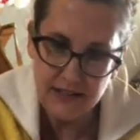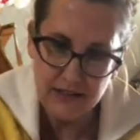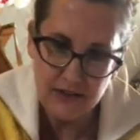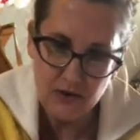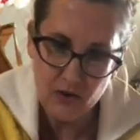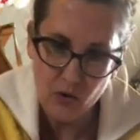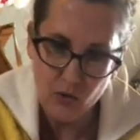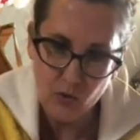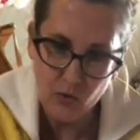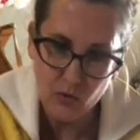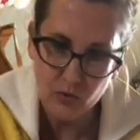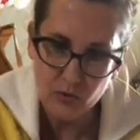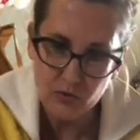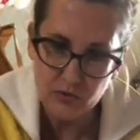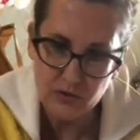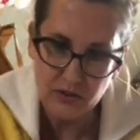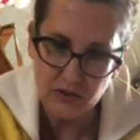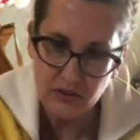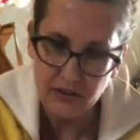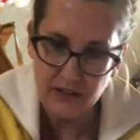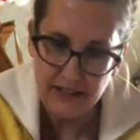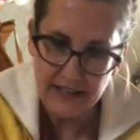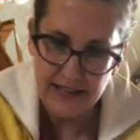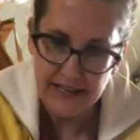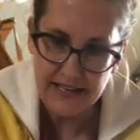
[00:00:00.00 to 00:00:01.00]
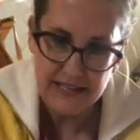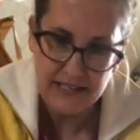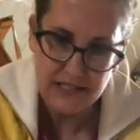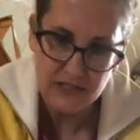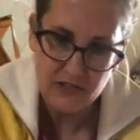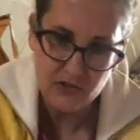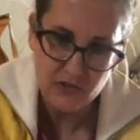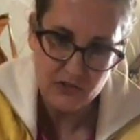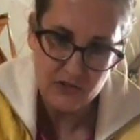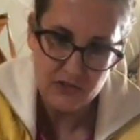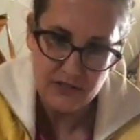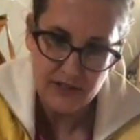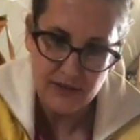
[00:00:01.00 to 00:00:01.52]
old lace
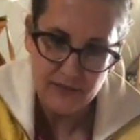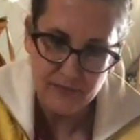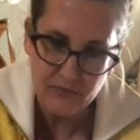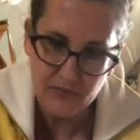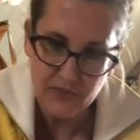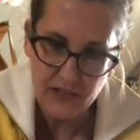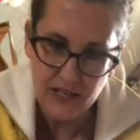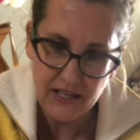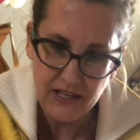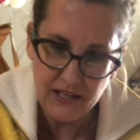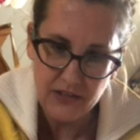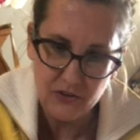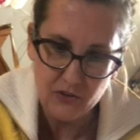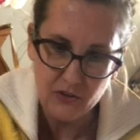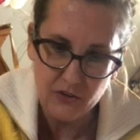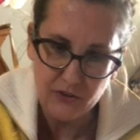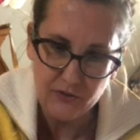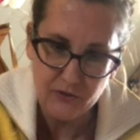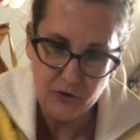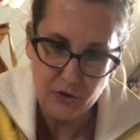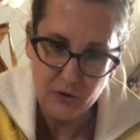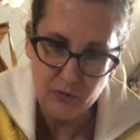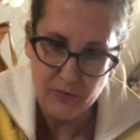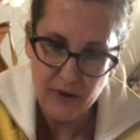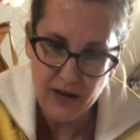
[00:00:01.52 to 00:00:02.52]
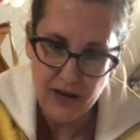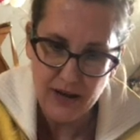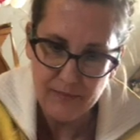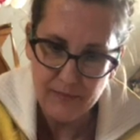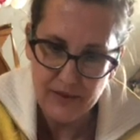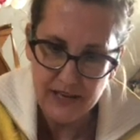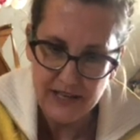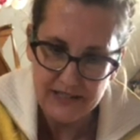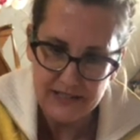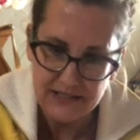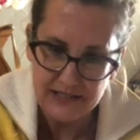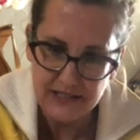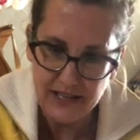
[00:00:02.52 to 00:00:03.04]
or something, or if your mom
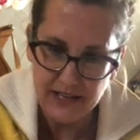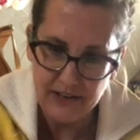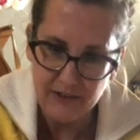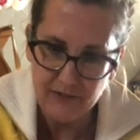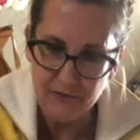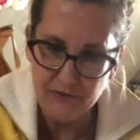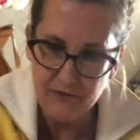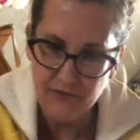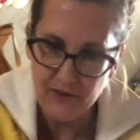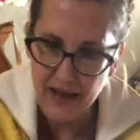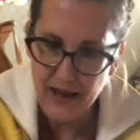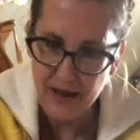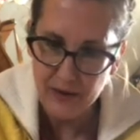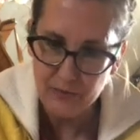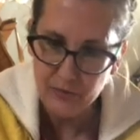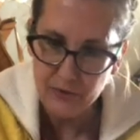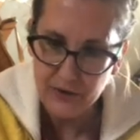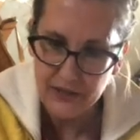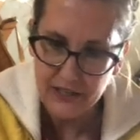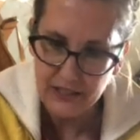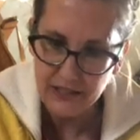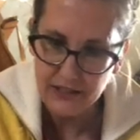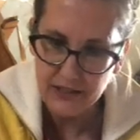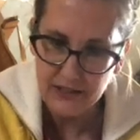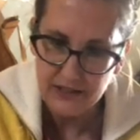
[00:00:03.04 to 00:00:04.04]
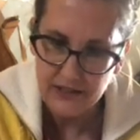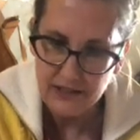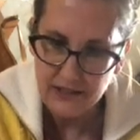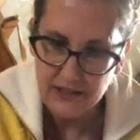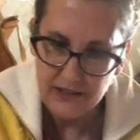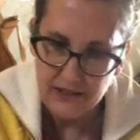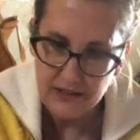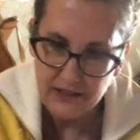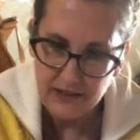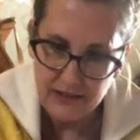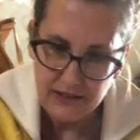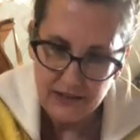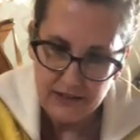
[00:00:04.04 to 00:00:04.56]
has like fabric
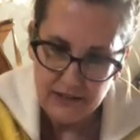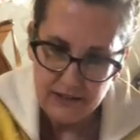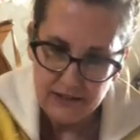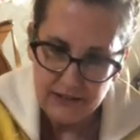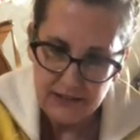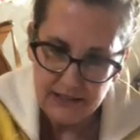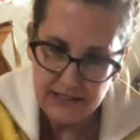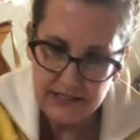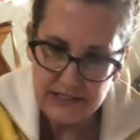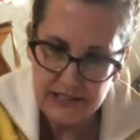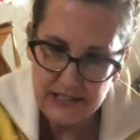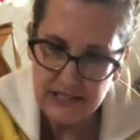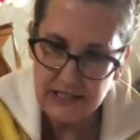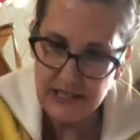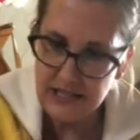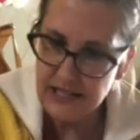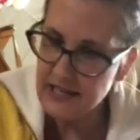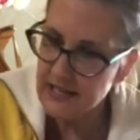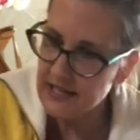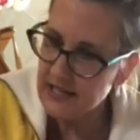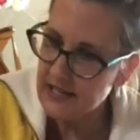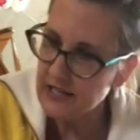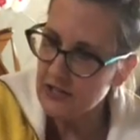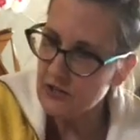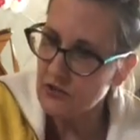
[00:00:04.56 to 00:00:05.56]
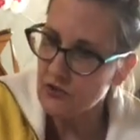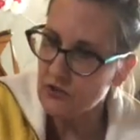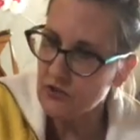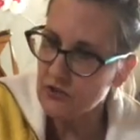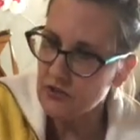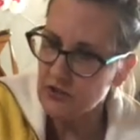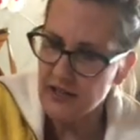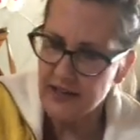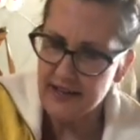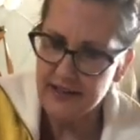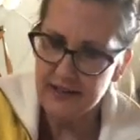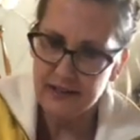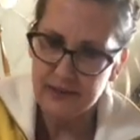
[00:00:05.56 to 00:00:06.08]
that's thin, or
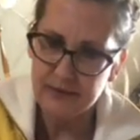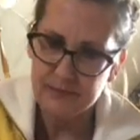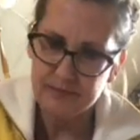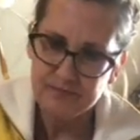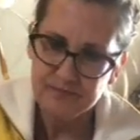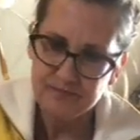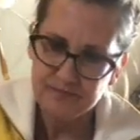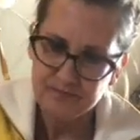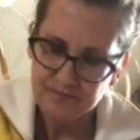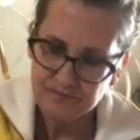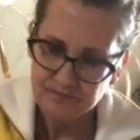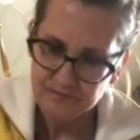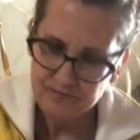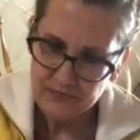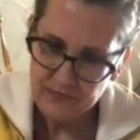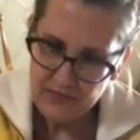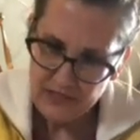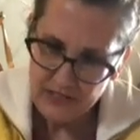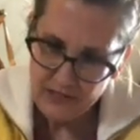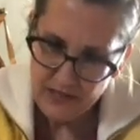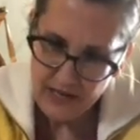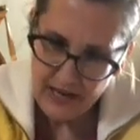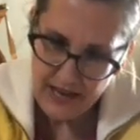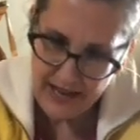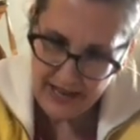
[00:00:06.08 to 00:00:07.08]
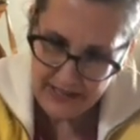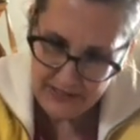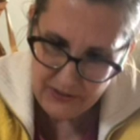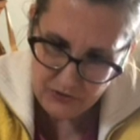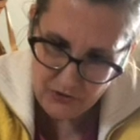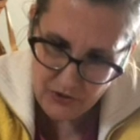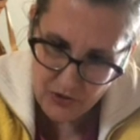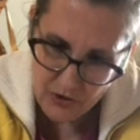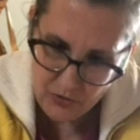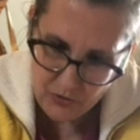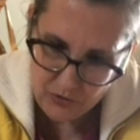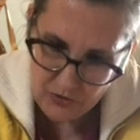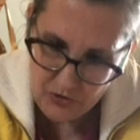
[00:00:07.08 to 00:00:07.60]
like, I don't
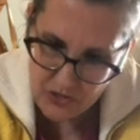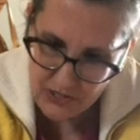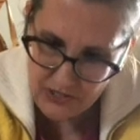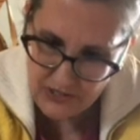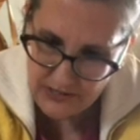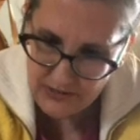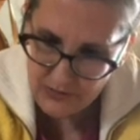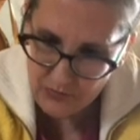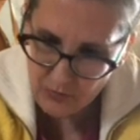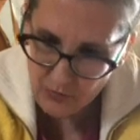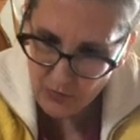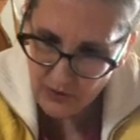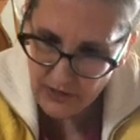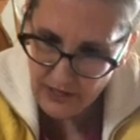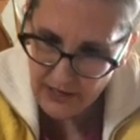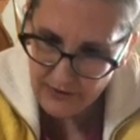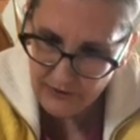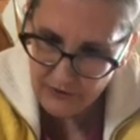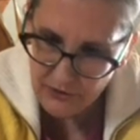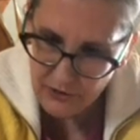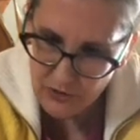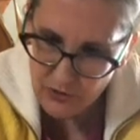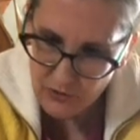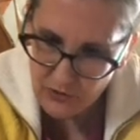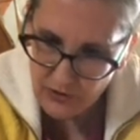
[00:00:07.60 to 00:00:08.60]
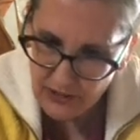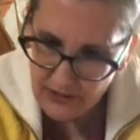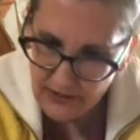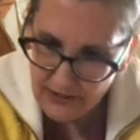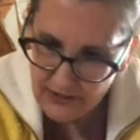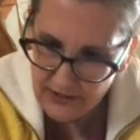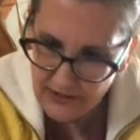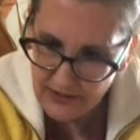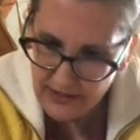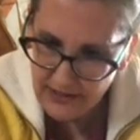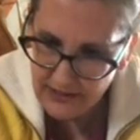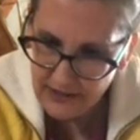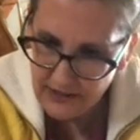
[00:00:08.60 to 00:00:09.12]
know, just whatever you can
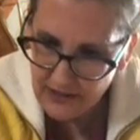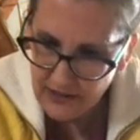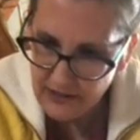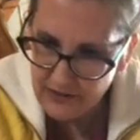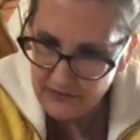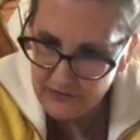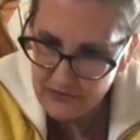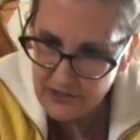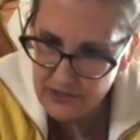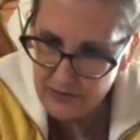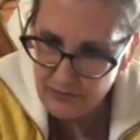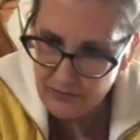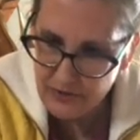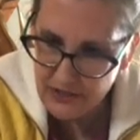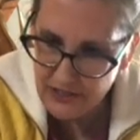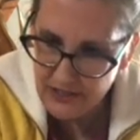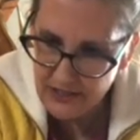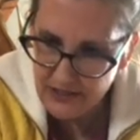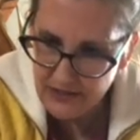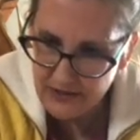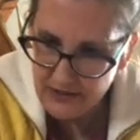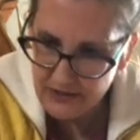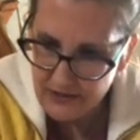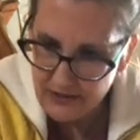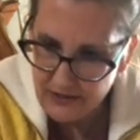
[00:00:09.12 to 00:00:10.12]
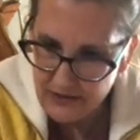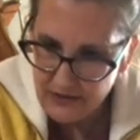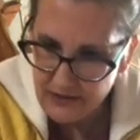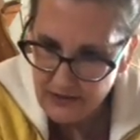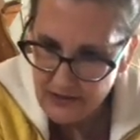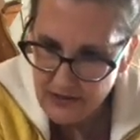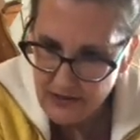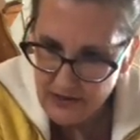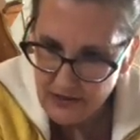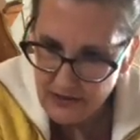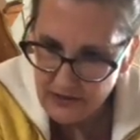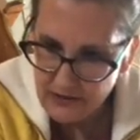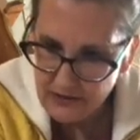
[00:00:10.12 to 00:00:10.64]
think of to be
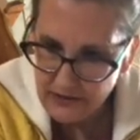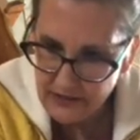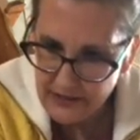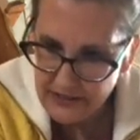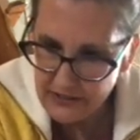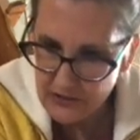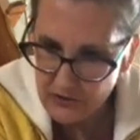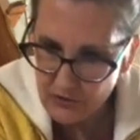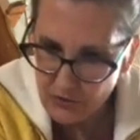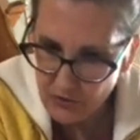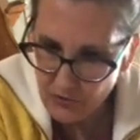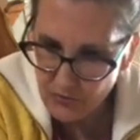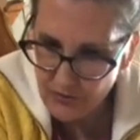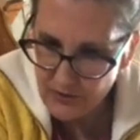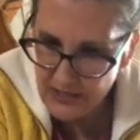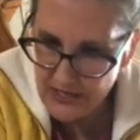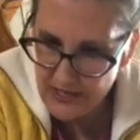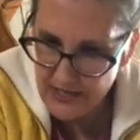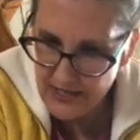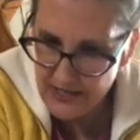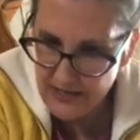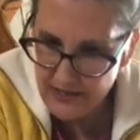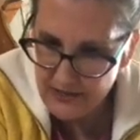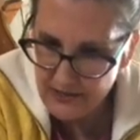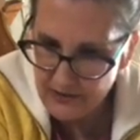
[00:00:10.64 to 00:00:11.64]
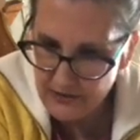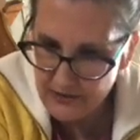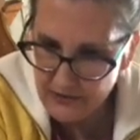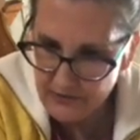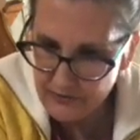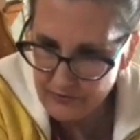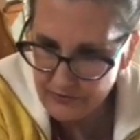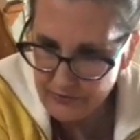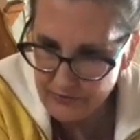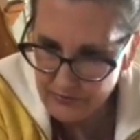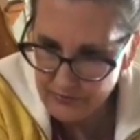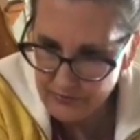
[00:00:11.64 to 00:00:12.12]
like a creative